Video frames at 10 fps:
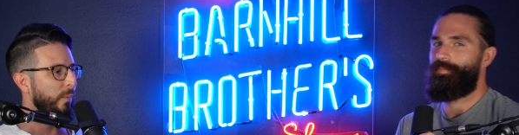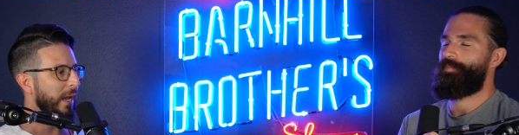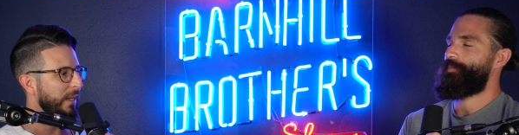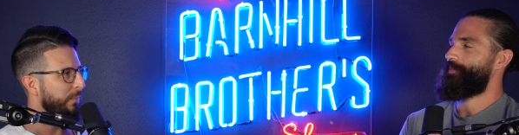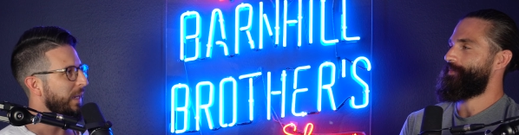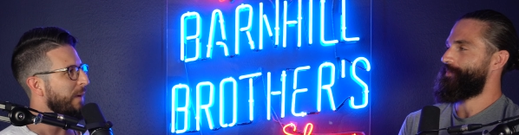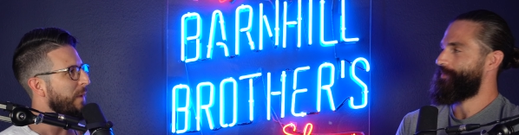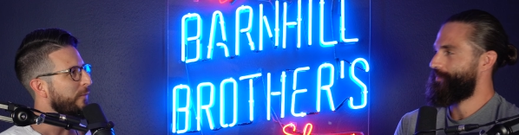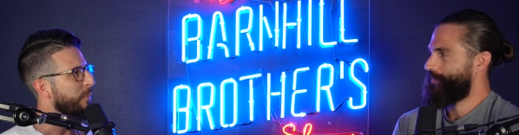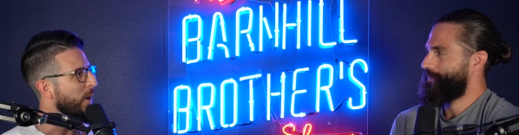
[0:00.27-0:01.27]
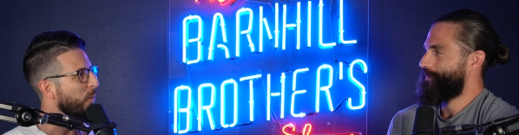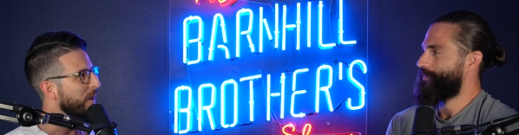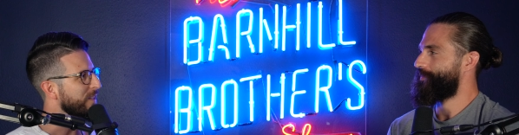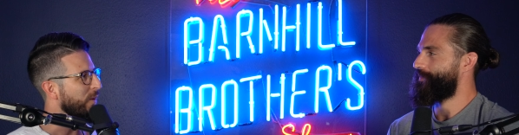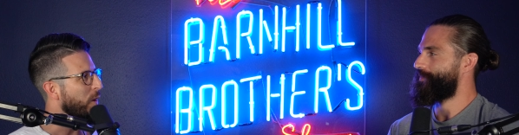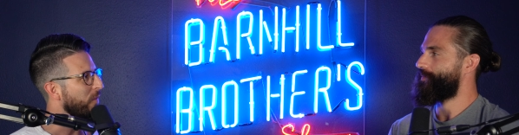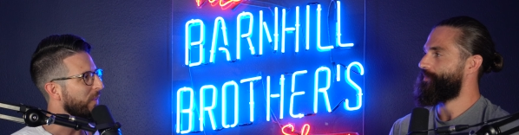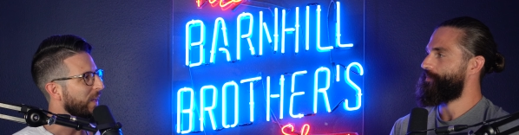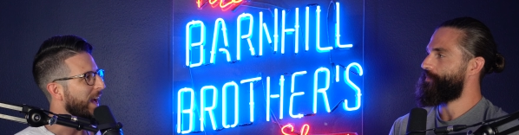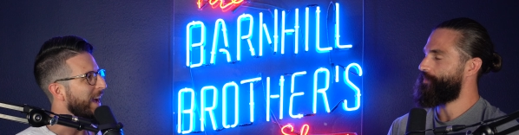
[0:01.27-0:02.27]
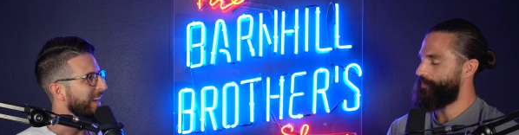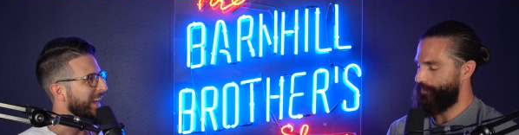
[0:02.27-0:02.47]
Speaker 1: man, the B M F belt wasn't on the line